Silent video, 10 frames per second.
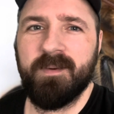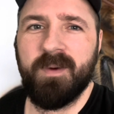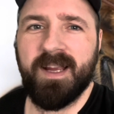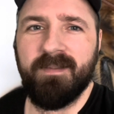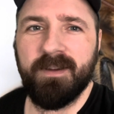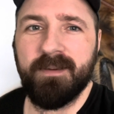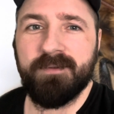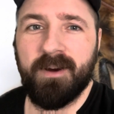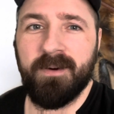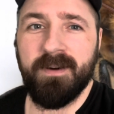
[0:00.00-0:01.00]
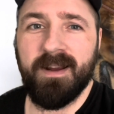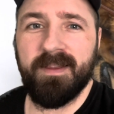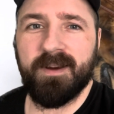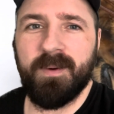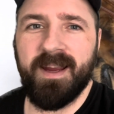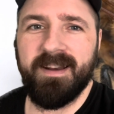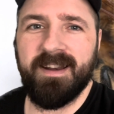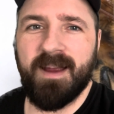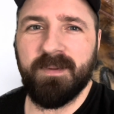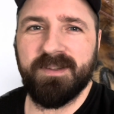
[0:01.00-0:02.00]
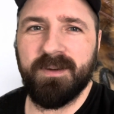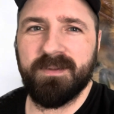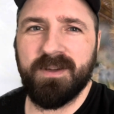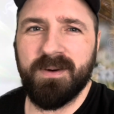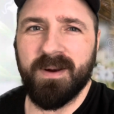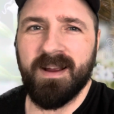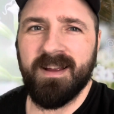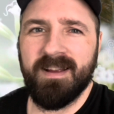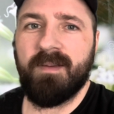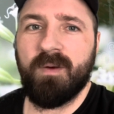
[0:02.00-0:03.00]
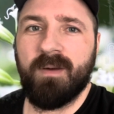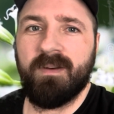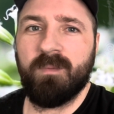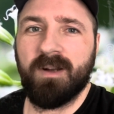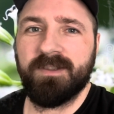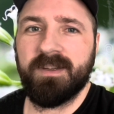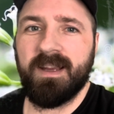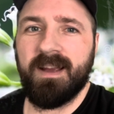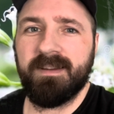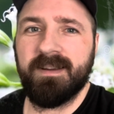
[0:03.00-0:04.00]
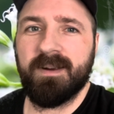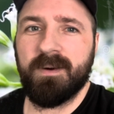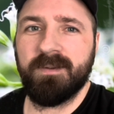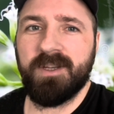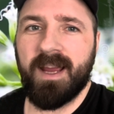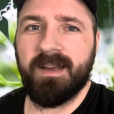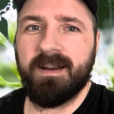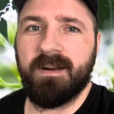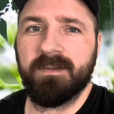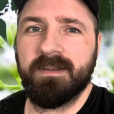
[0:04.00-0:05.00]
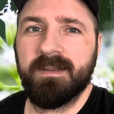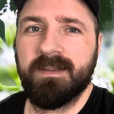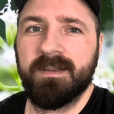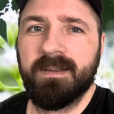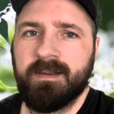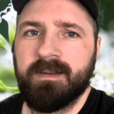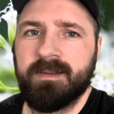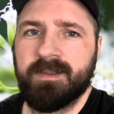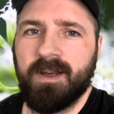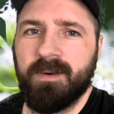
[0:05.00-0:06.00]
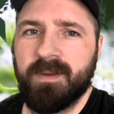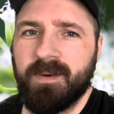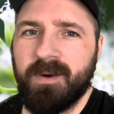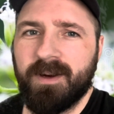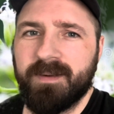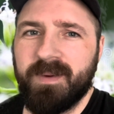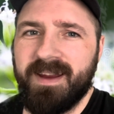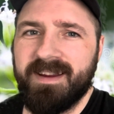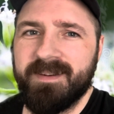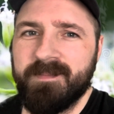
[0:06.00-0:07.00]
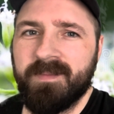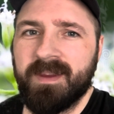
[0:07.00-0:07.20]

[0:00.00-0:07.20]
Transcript: We covered the drone and the queen in episode 2. If you haven't watched it yet, go and check it out. So, the worker bee.